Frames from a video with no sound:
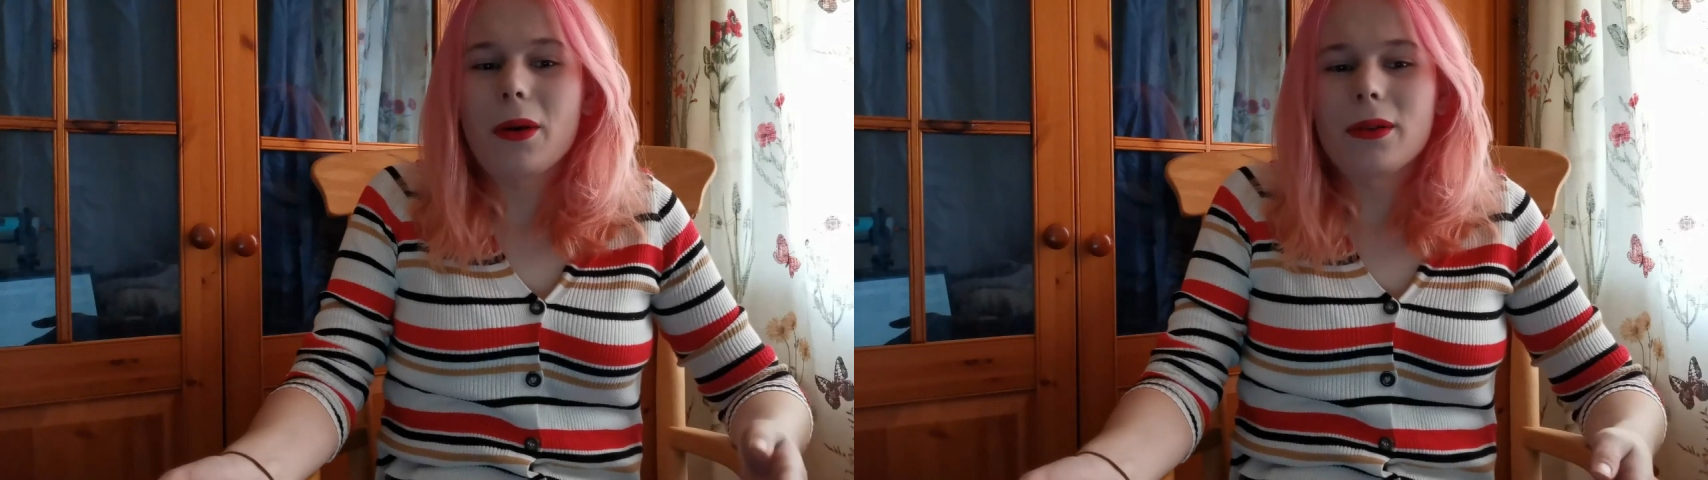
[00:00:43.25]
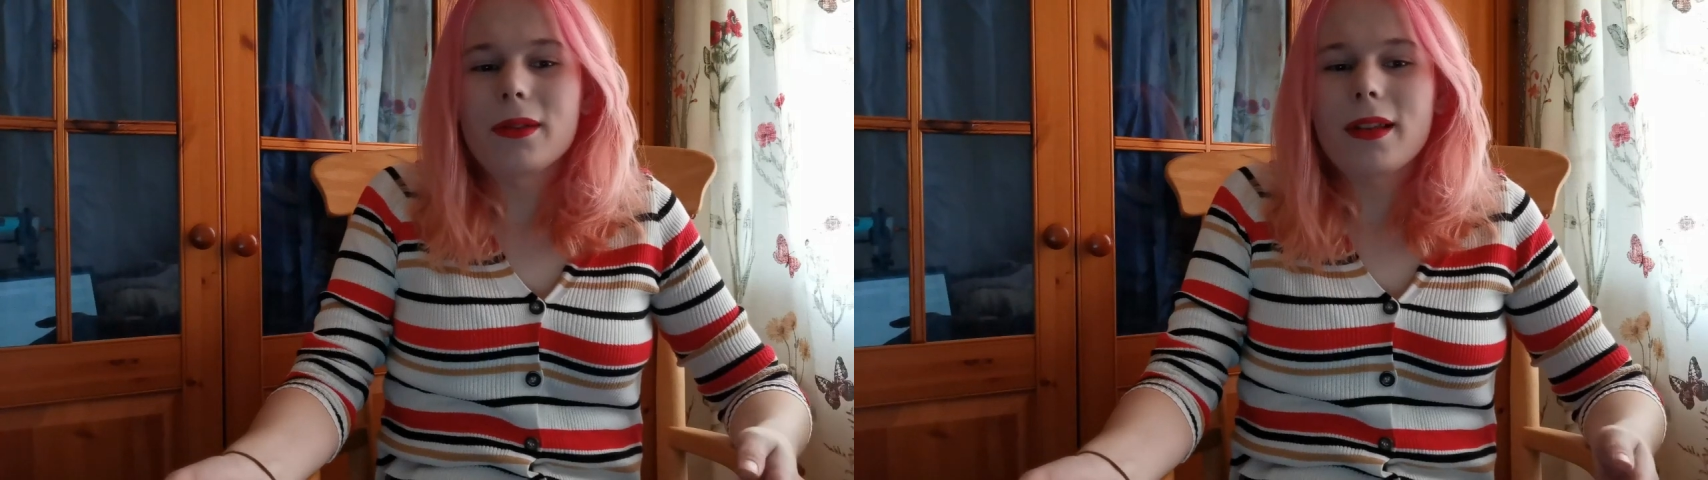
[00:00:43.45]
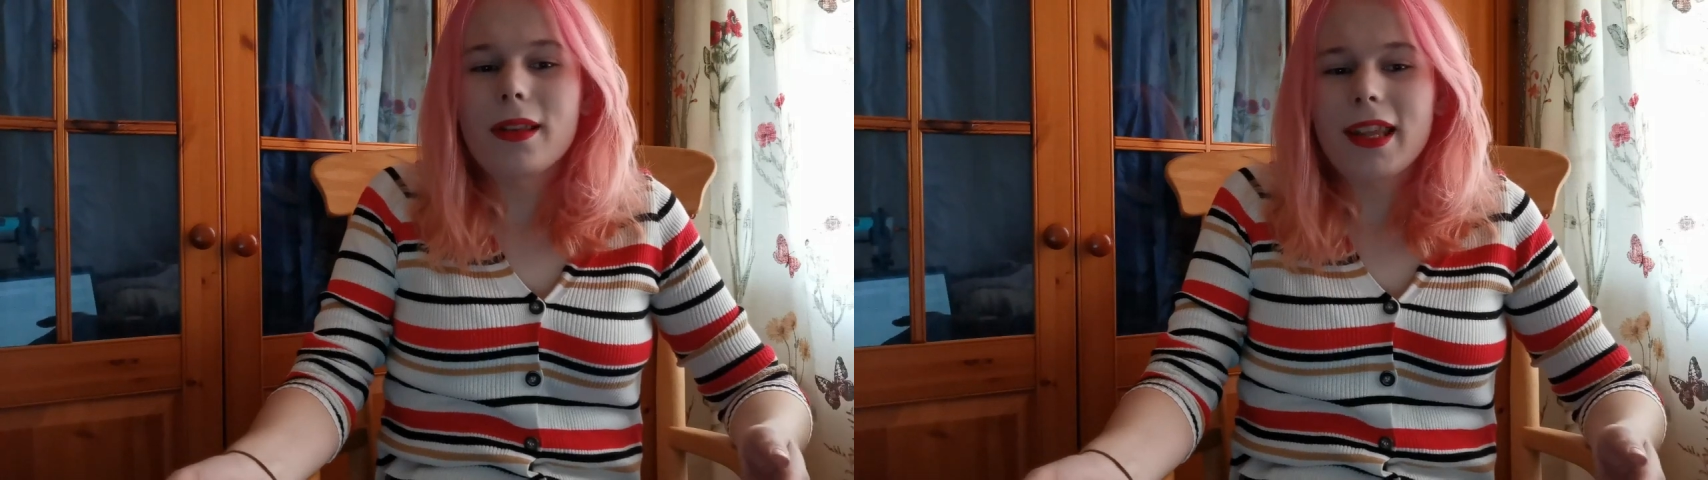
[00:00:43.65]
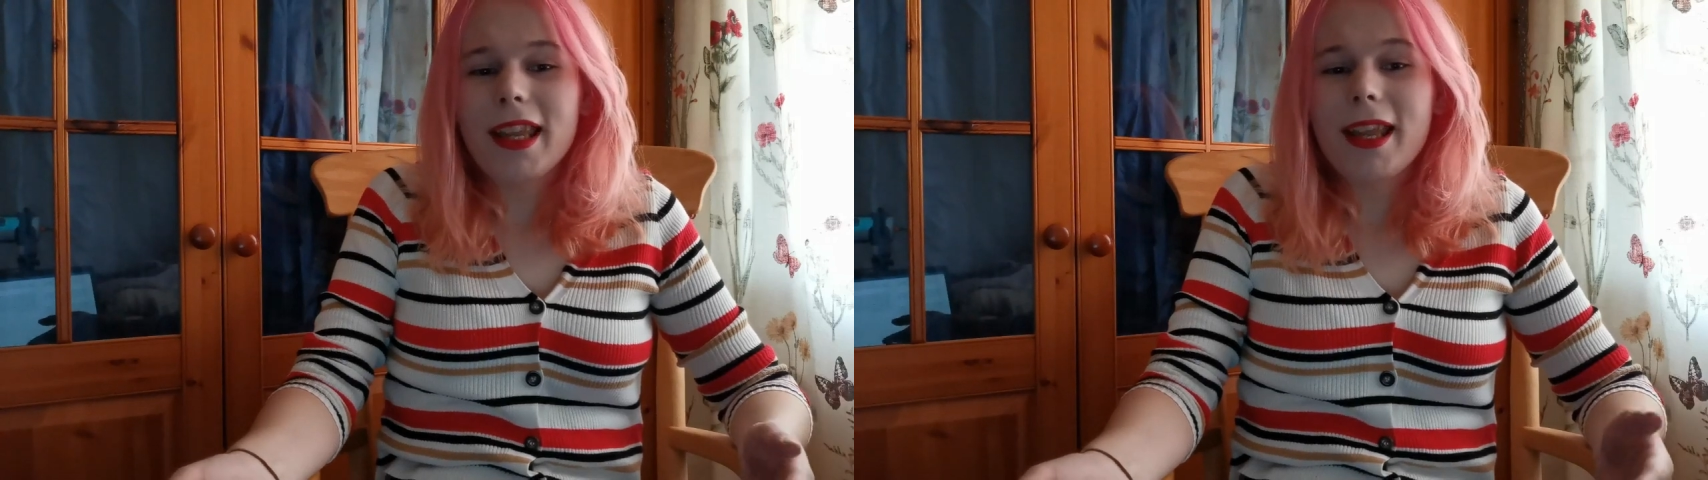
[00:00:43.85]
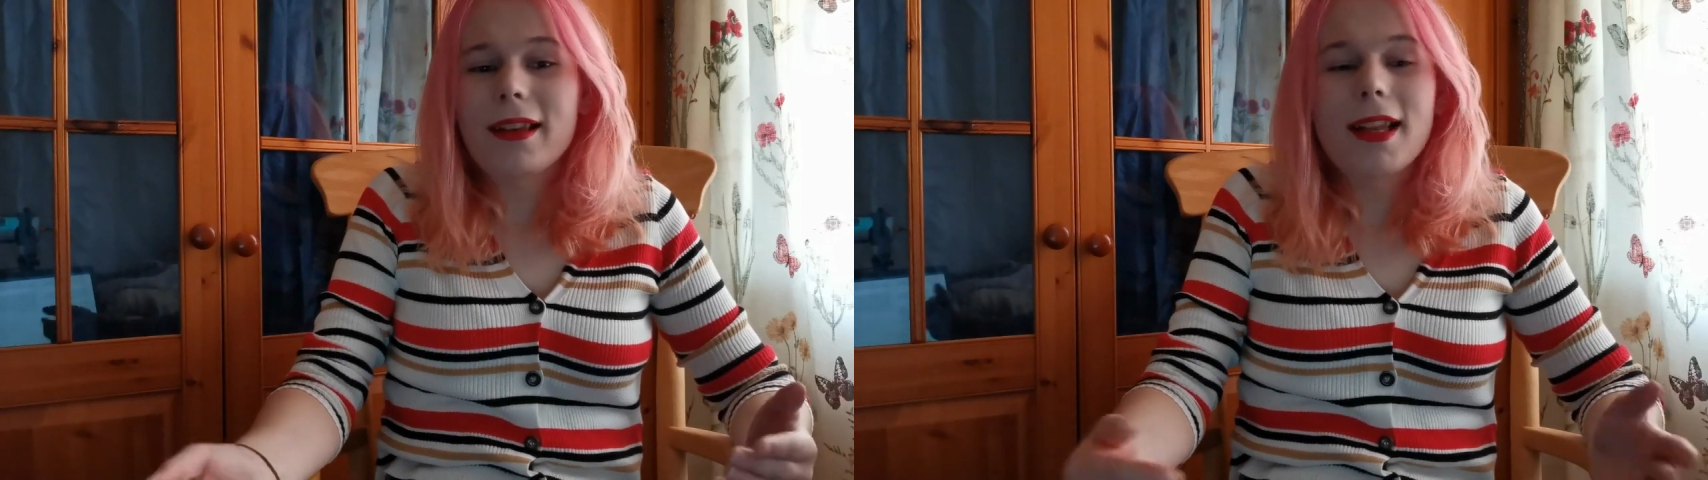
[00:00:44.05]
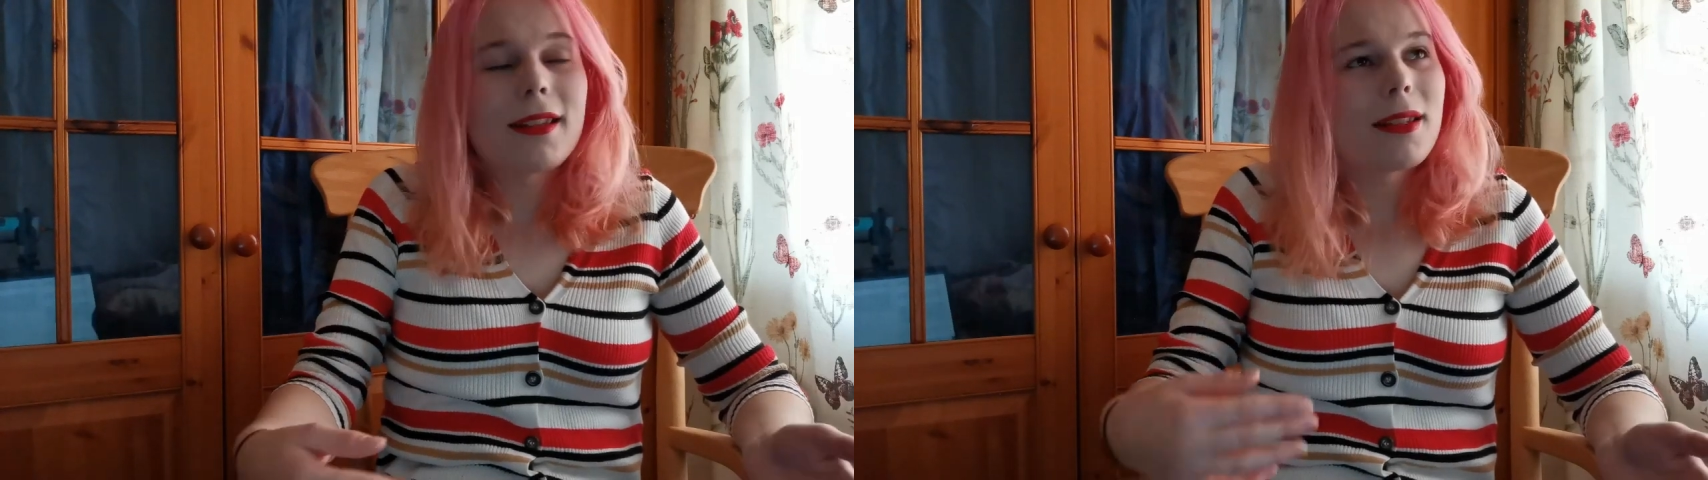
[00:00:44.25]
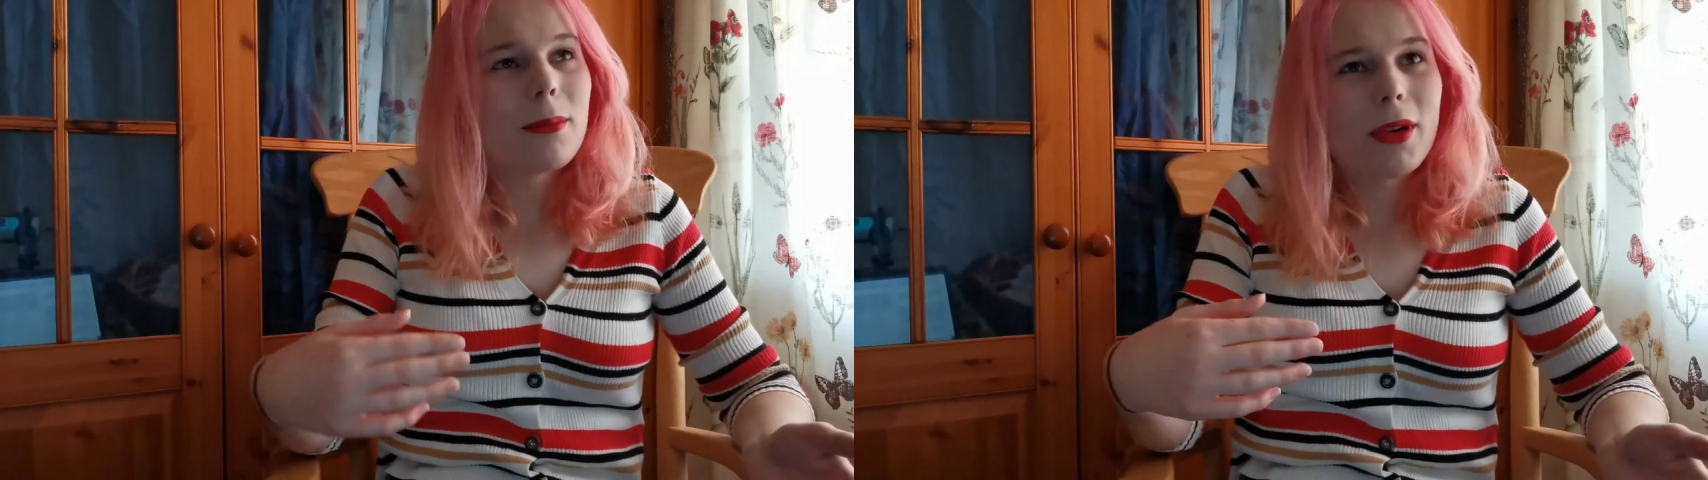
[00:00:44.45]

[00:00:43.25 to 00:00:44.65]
on the London,